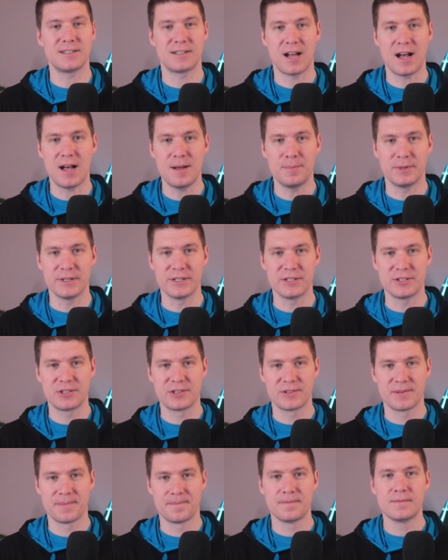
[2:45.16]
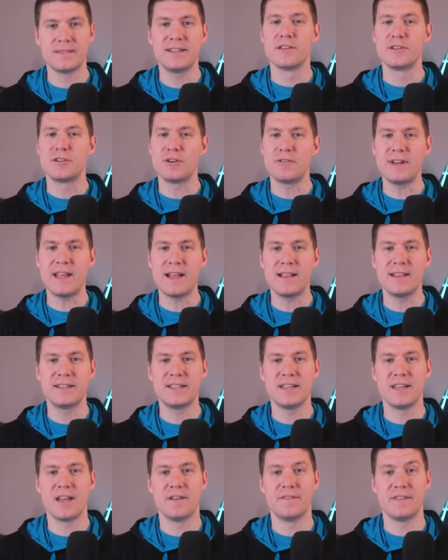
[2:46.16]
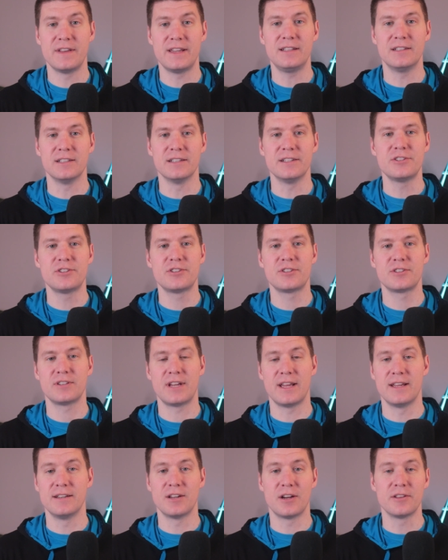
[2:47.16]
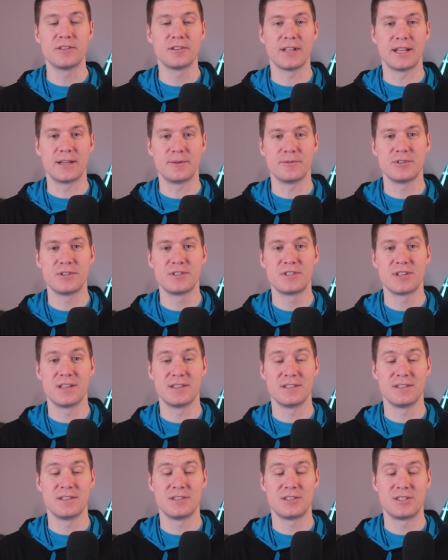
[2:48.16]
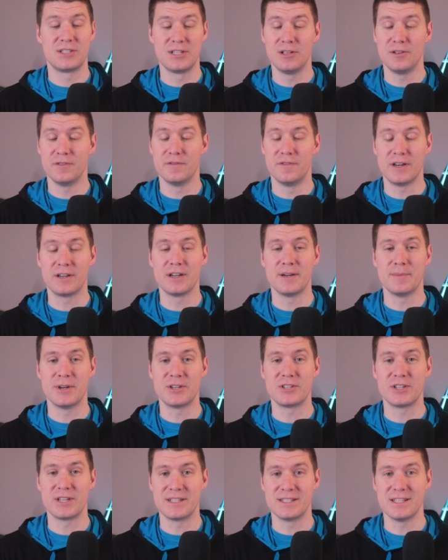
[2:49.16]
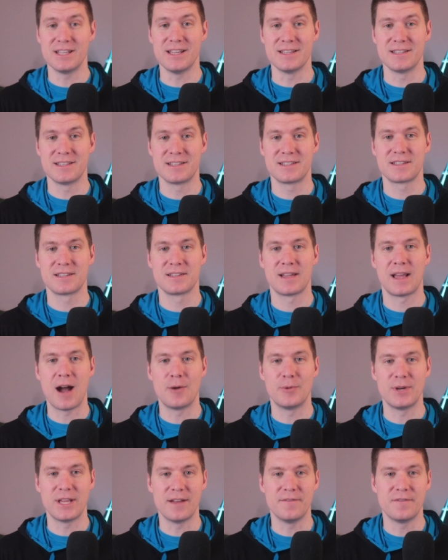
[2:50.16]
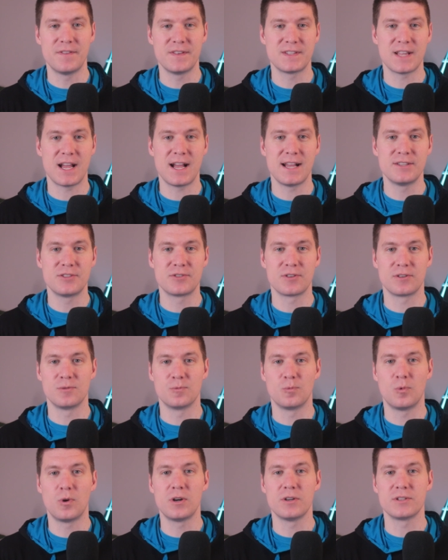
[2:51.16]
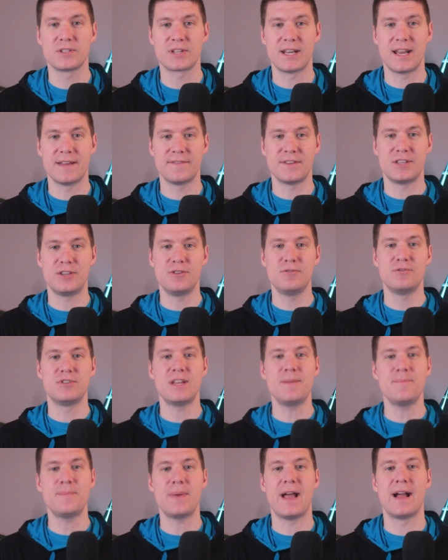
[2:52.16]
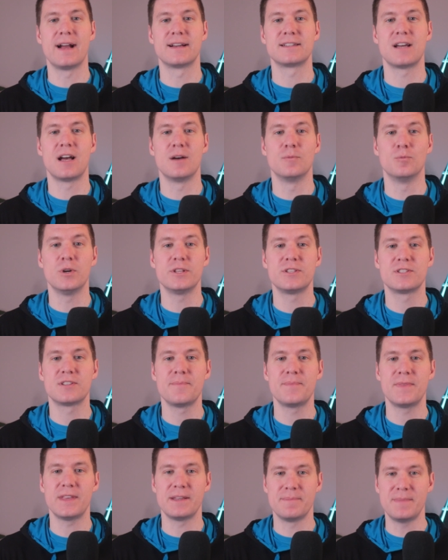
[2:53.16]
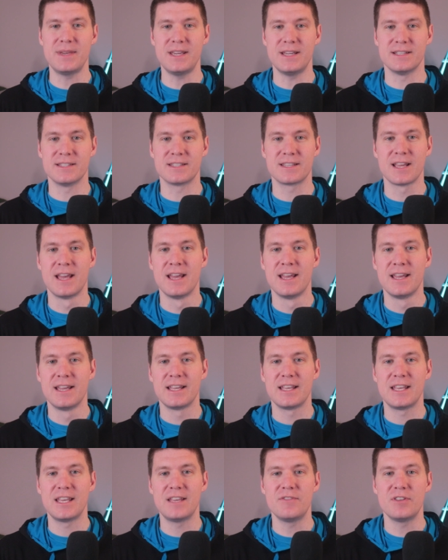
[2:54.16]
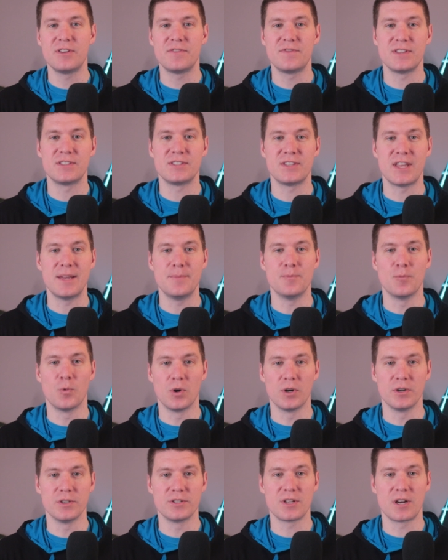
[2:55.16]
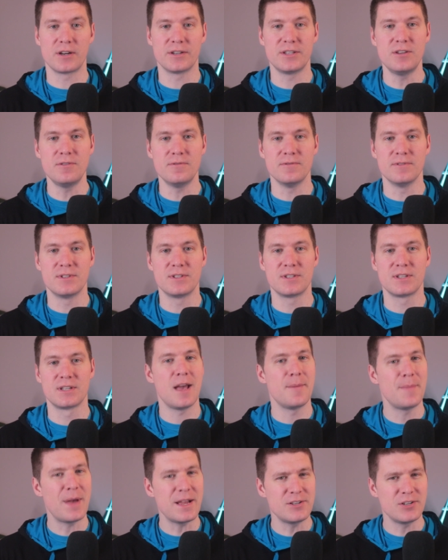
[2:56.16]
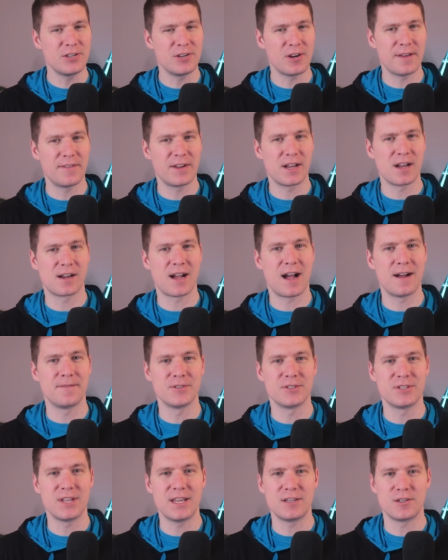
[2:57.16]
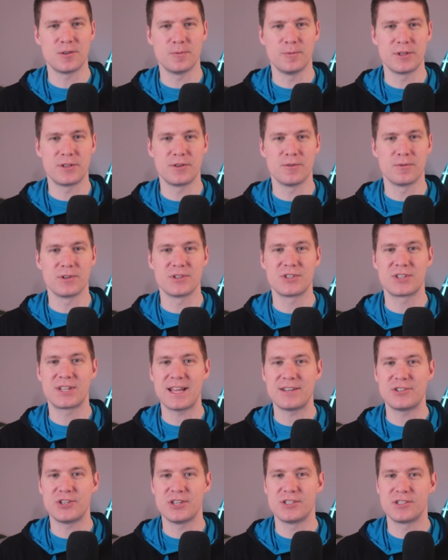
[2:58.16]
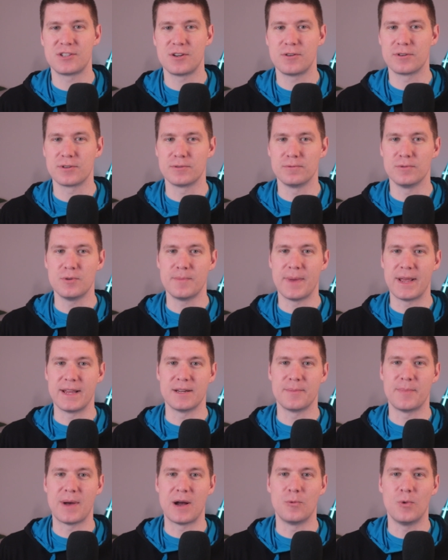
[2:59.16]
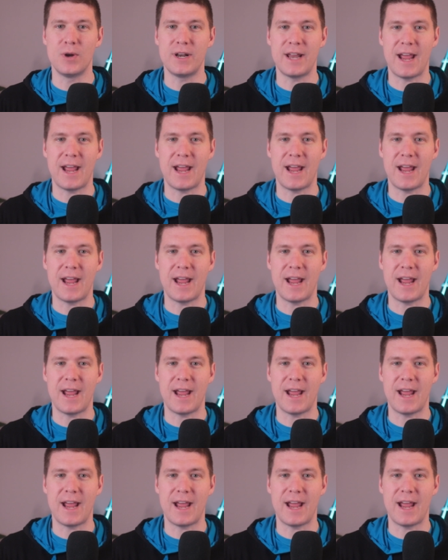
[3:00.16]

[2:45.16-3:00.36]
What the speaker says: accomplish. The tonality of English and other languages still very much exists. How we emphasize certain words can have a huge impact on what something means, even if the same words are used. Imagine you're having a conversation with your sketchy stoner roommate about what